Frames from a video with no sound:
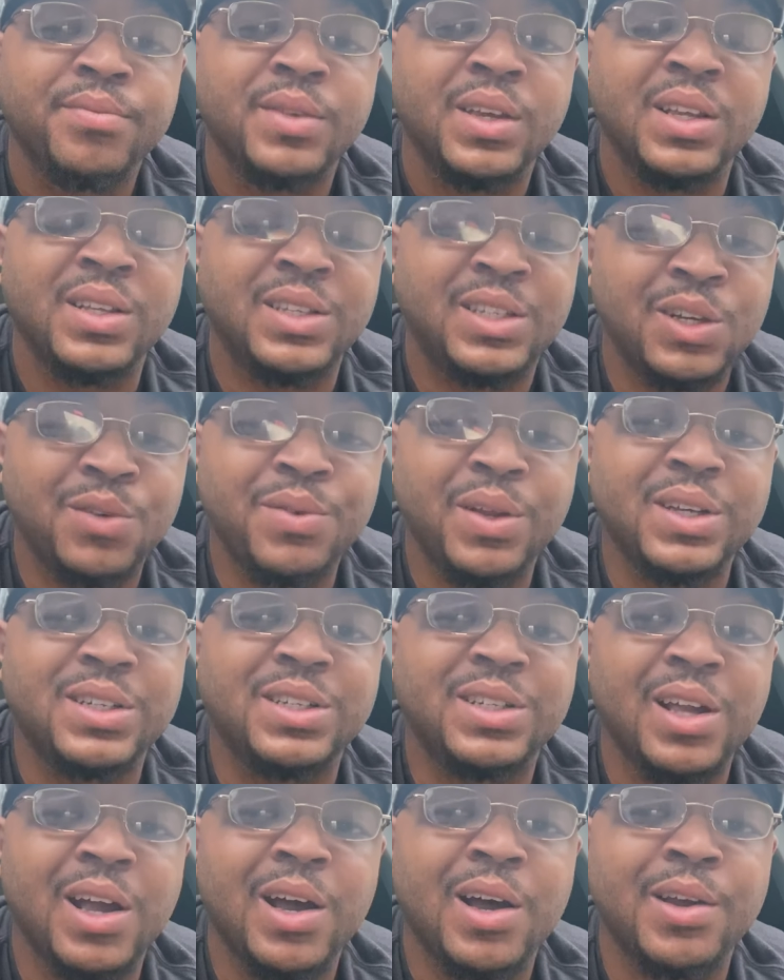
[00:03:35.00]
Until next
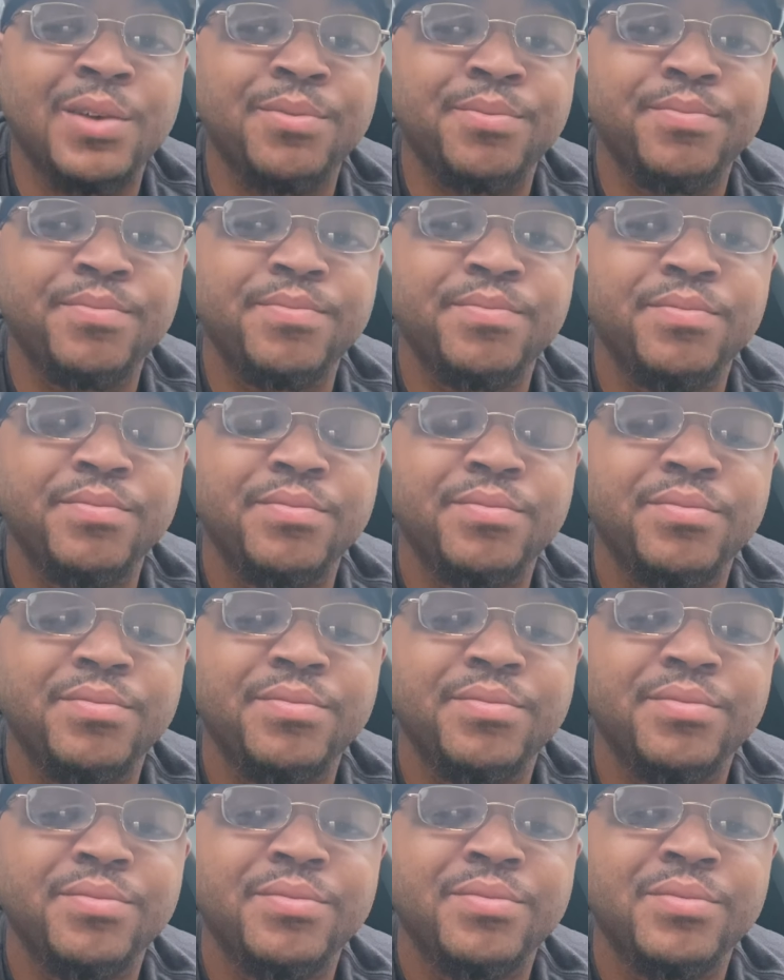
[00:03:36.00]
time,
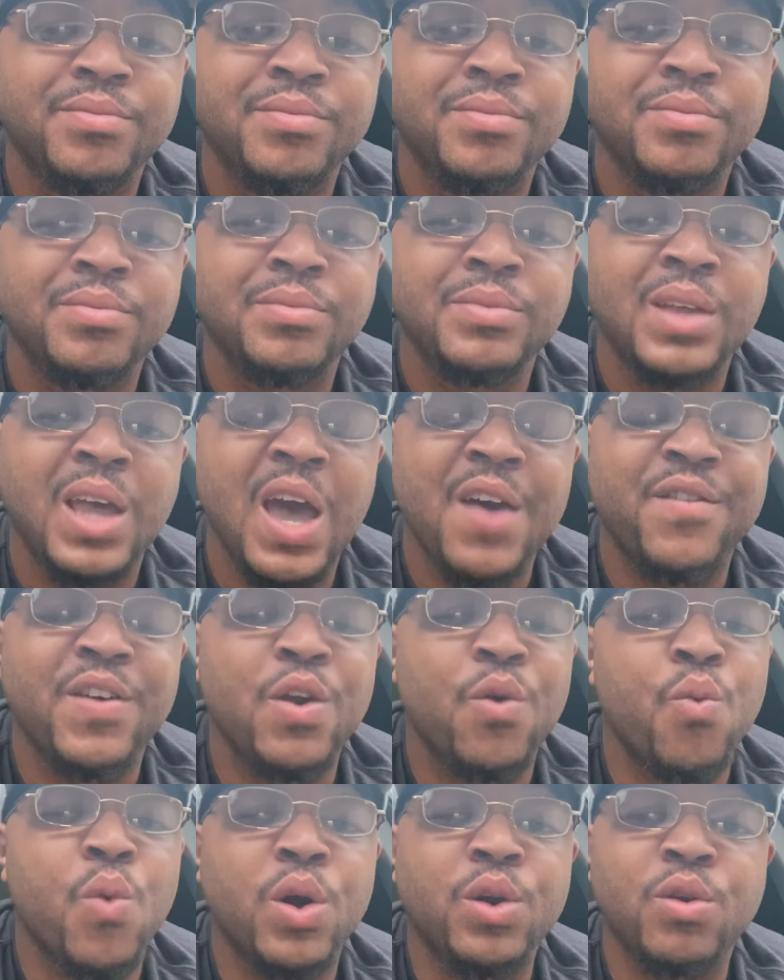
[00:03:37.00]
have a
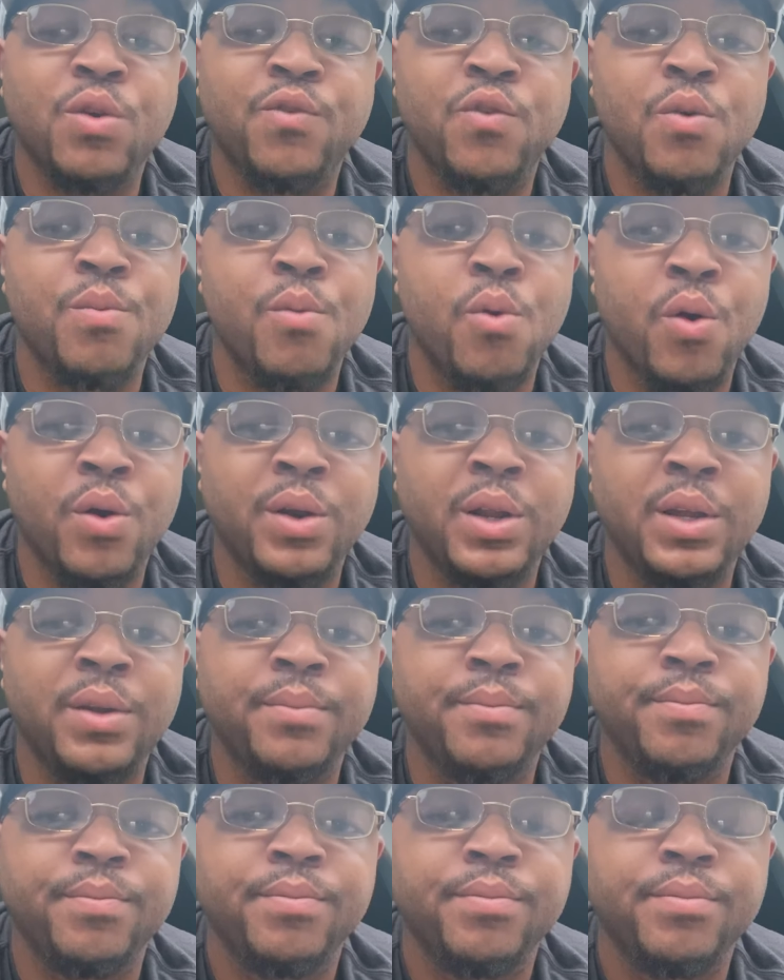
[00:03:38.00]
wonderful
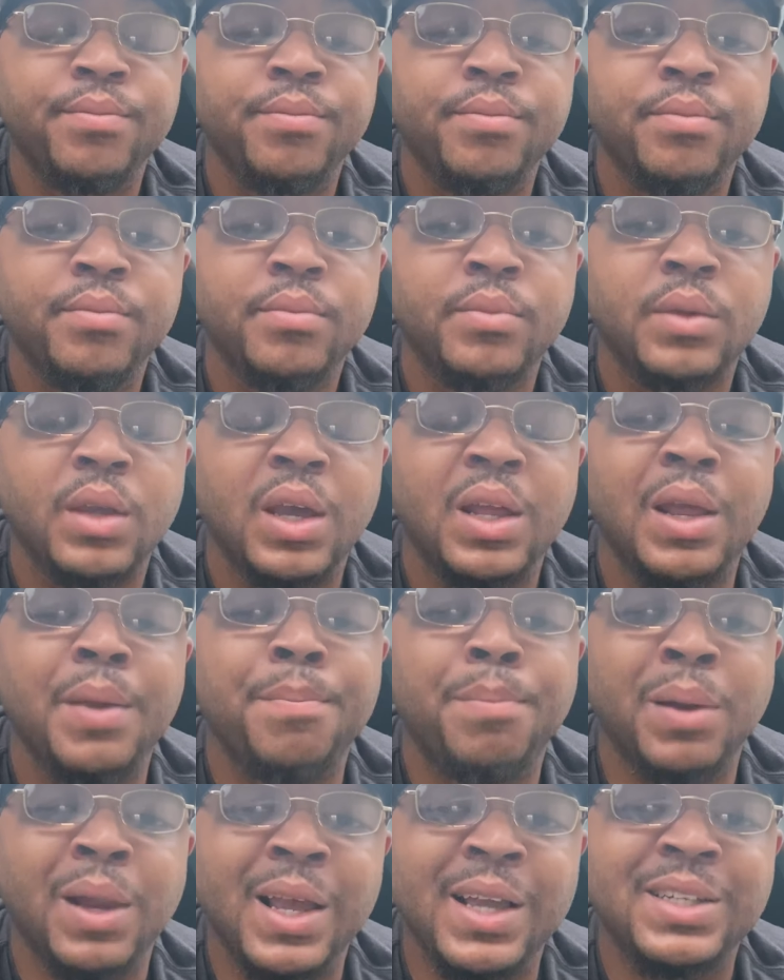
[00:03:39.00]
morning and a
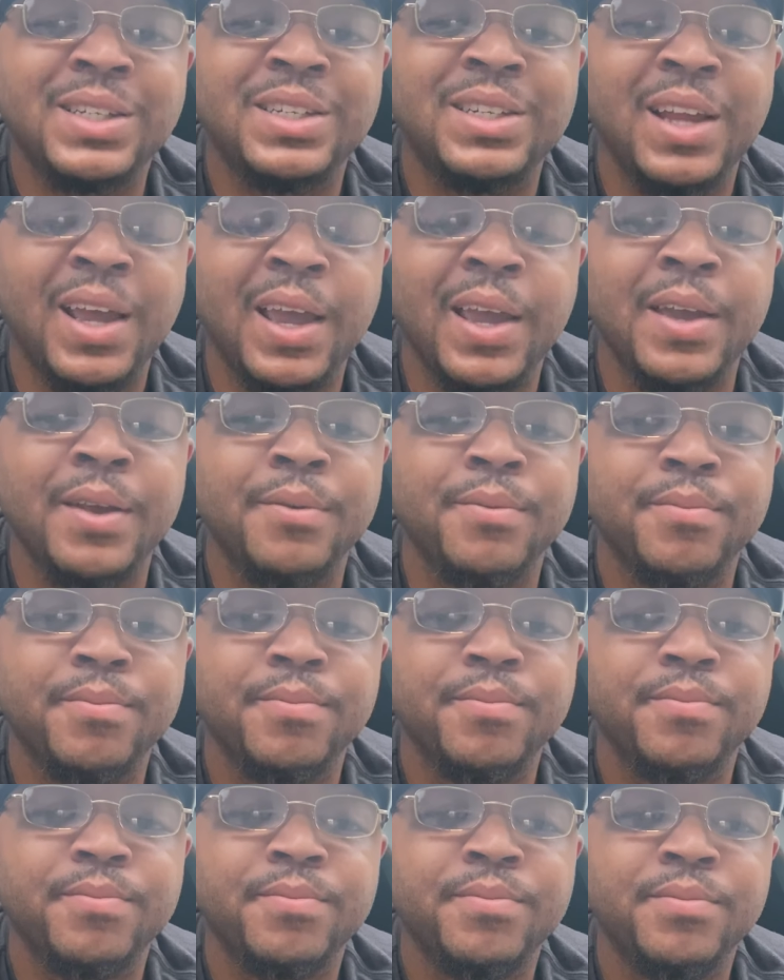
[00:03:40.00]
blessed day.
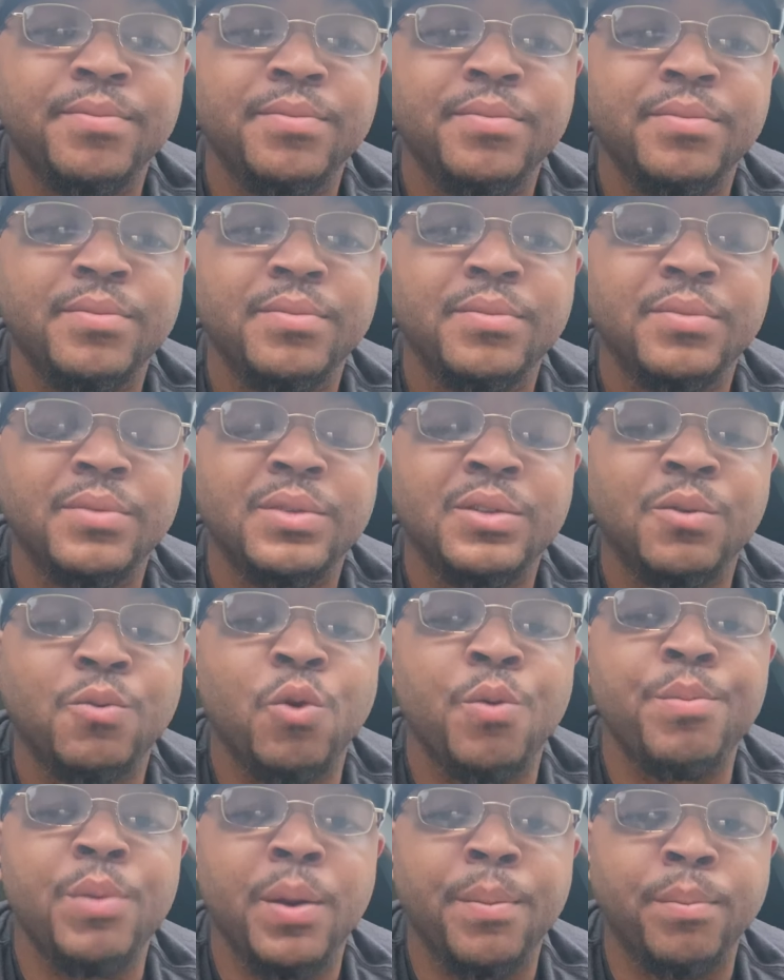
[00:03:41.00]

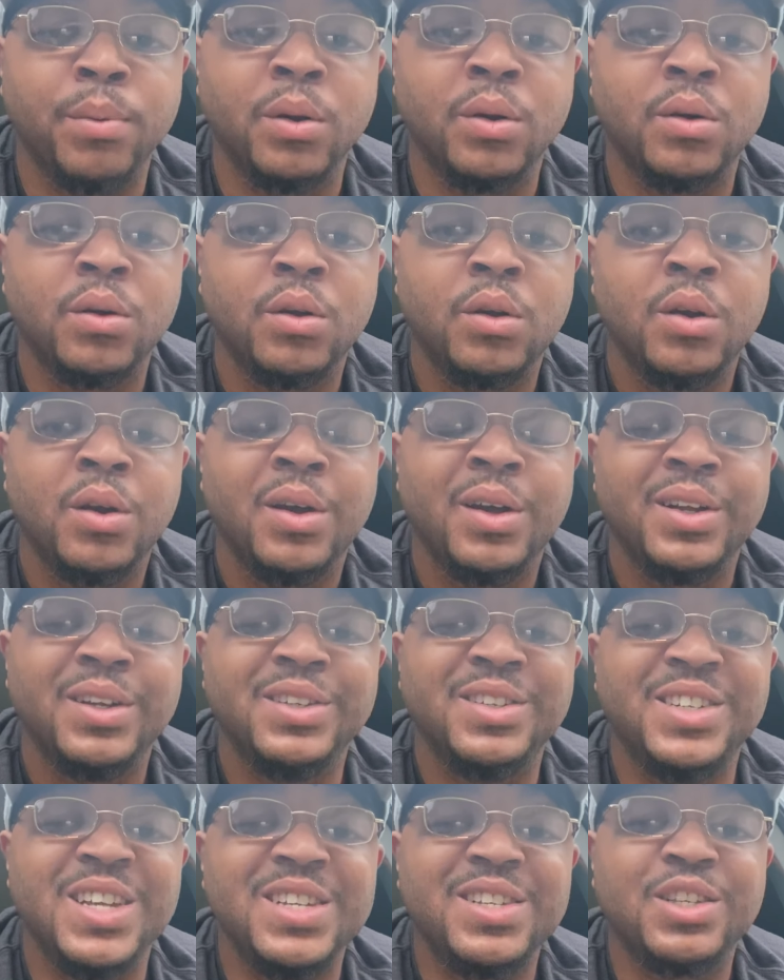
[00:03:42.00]
Remember,
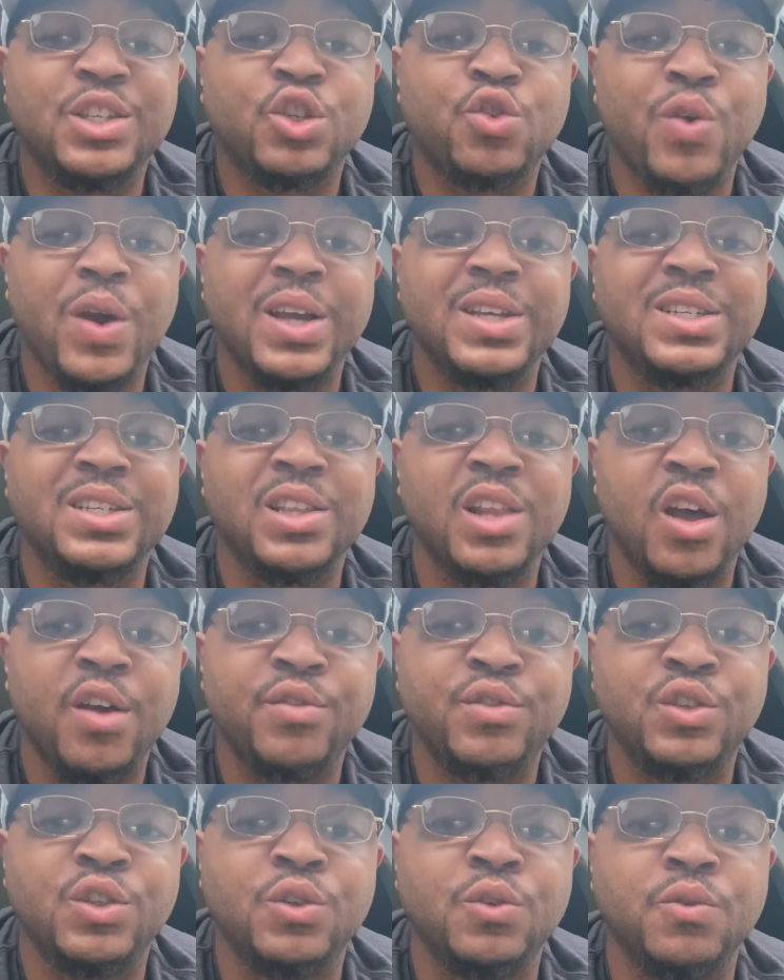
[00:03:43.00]
Jesus Christ
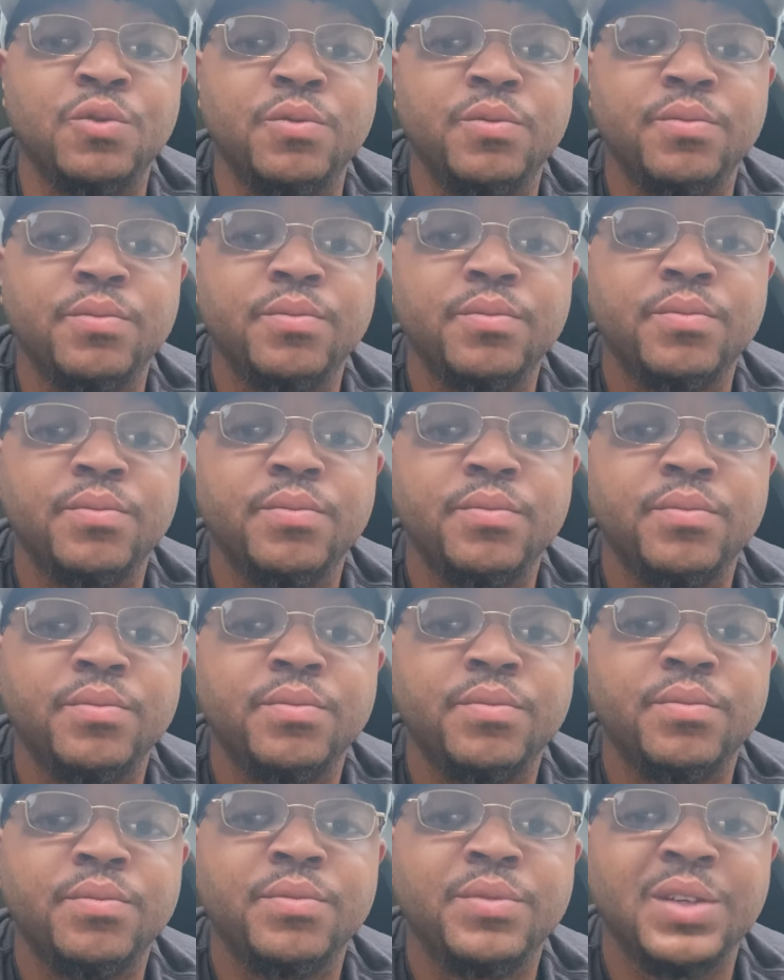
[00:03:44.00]
loves you.
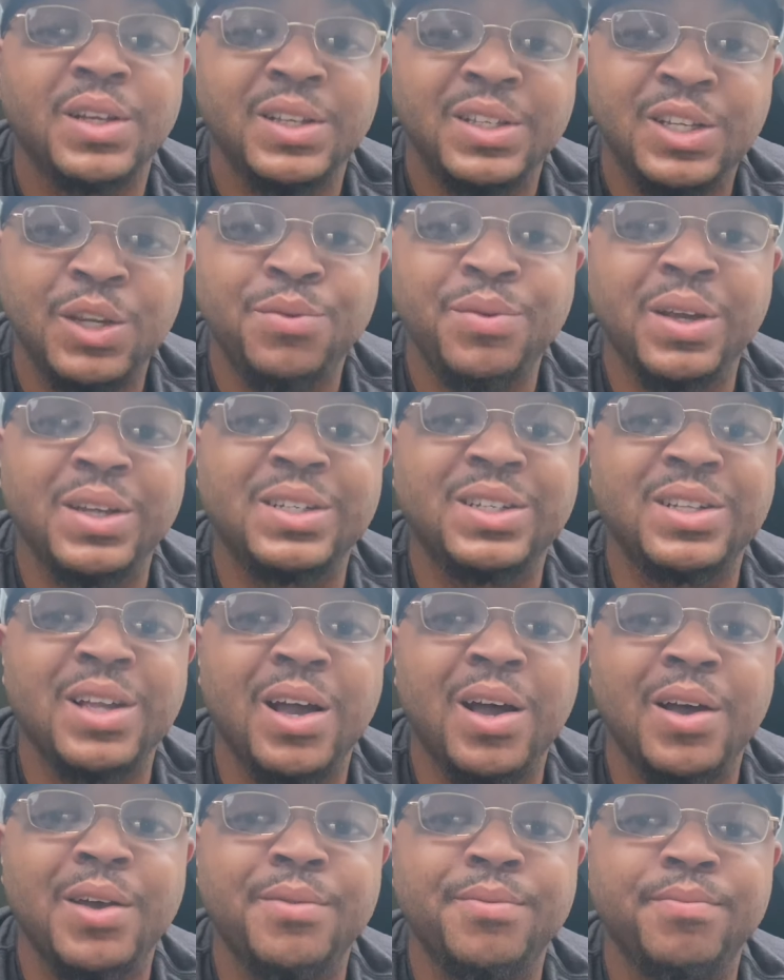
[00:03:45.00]
Until next
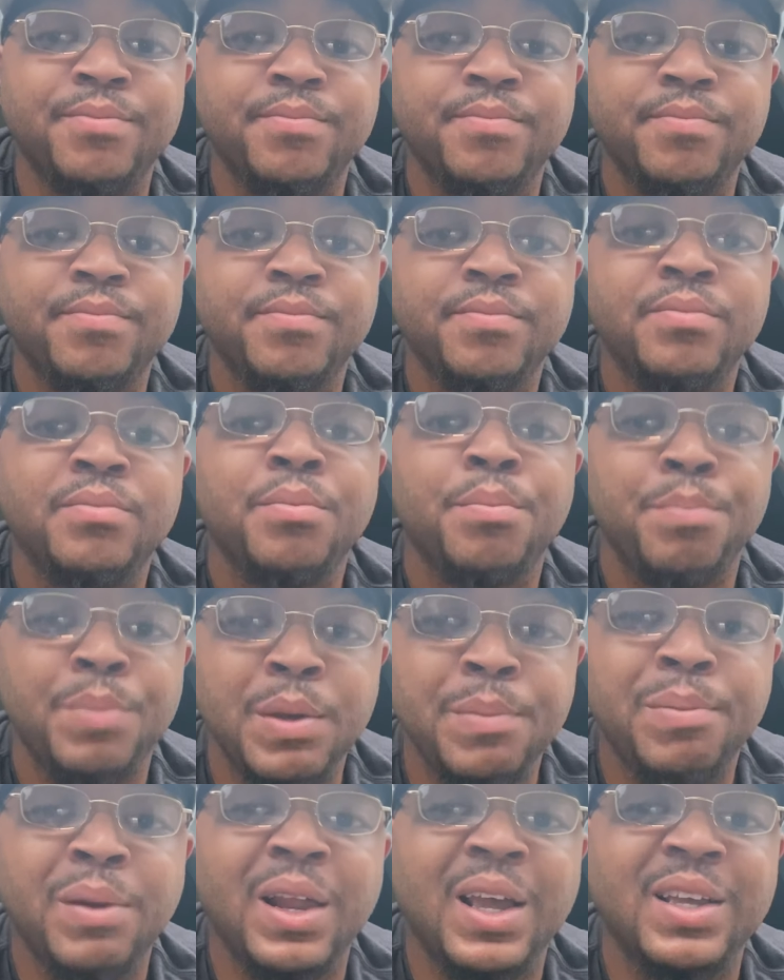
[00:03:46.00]
time, be
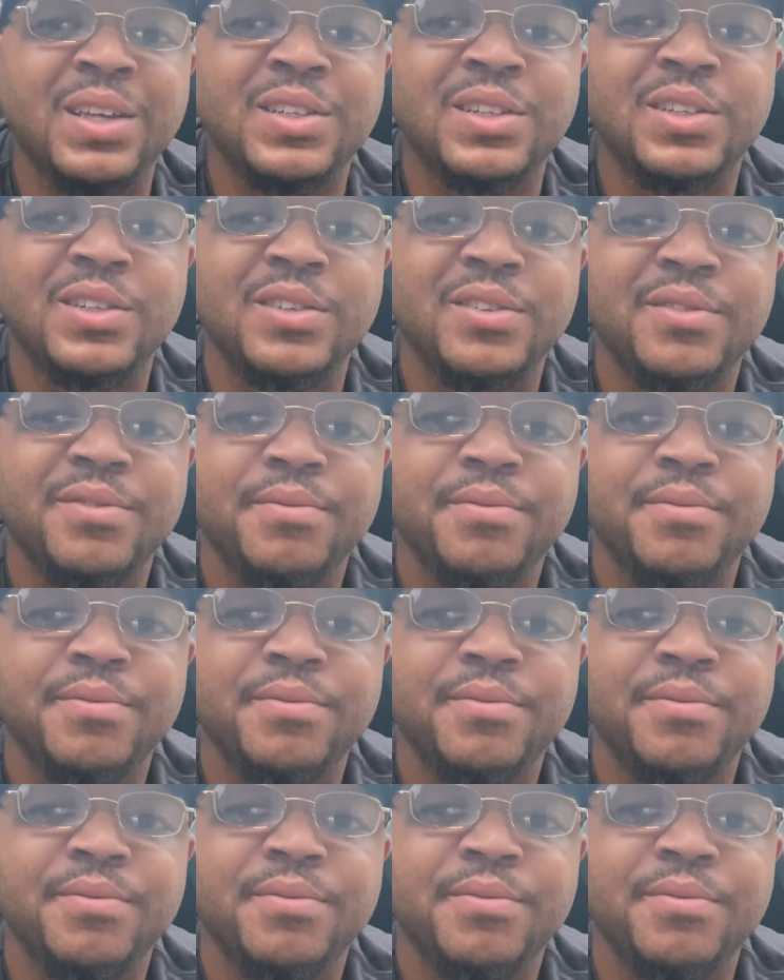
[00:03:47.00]
blessed.